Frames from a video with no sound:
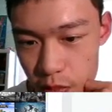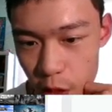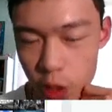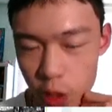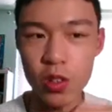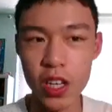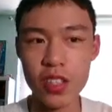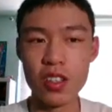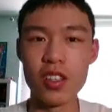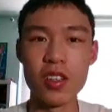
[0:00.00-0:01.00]
Also, I
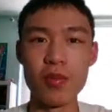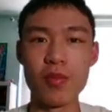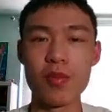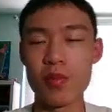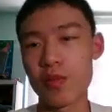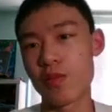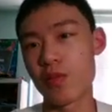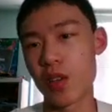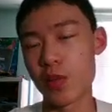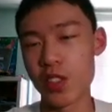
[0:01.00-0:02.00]

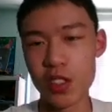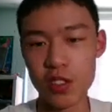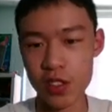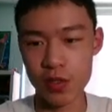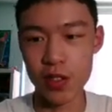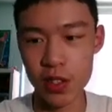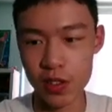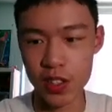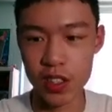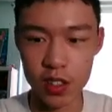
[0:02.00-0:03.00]
probably should use this video to
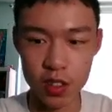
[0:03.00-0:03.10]
say this.